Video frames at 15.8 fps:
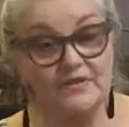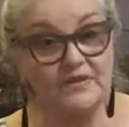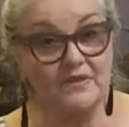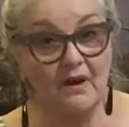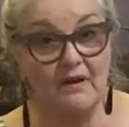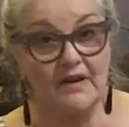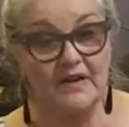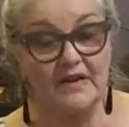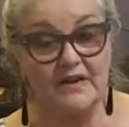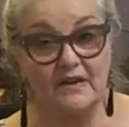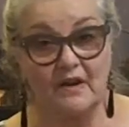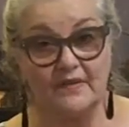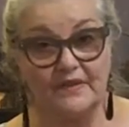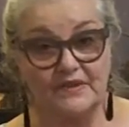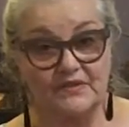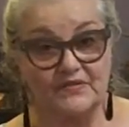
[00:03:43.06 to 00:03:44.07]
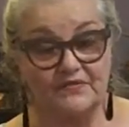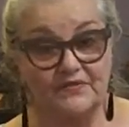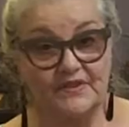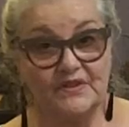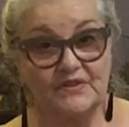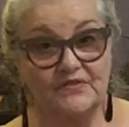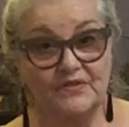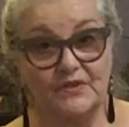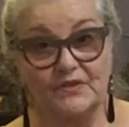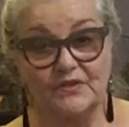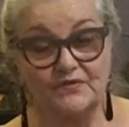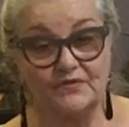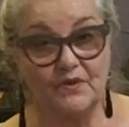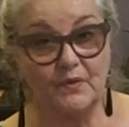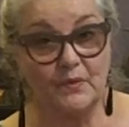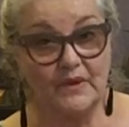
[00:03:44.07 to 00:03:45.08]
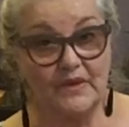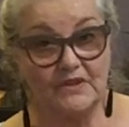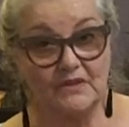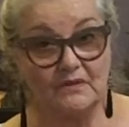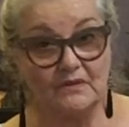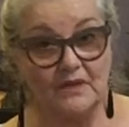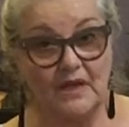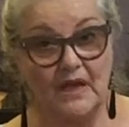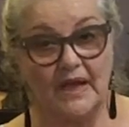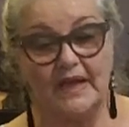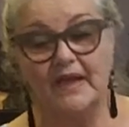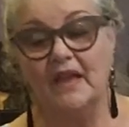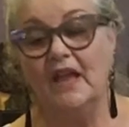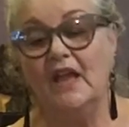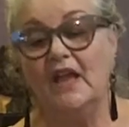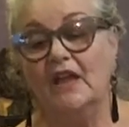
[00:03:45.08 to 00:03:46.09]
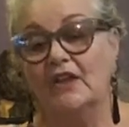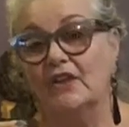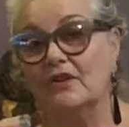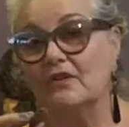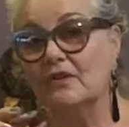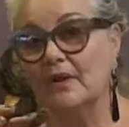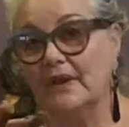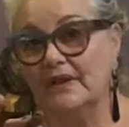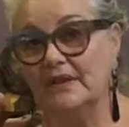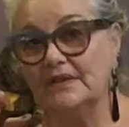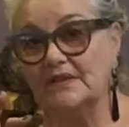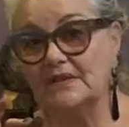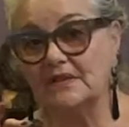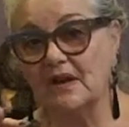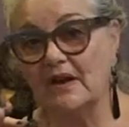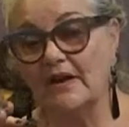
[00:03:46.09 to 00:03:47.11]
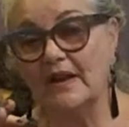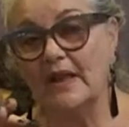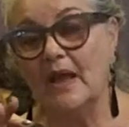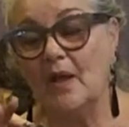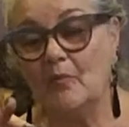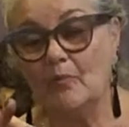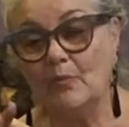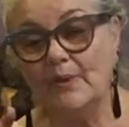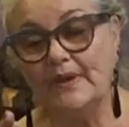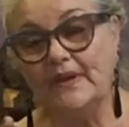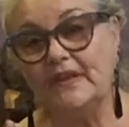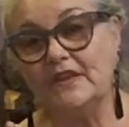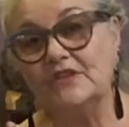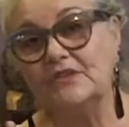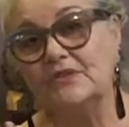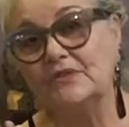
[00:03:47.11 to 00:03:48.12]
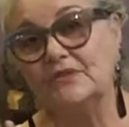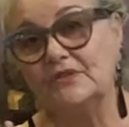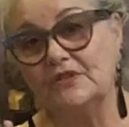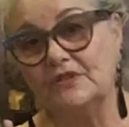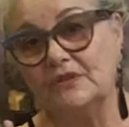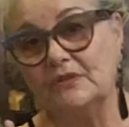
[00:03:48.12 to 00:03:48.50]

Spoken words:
started here on this first full week of July, you're going to start bringing to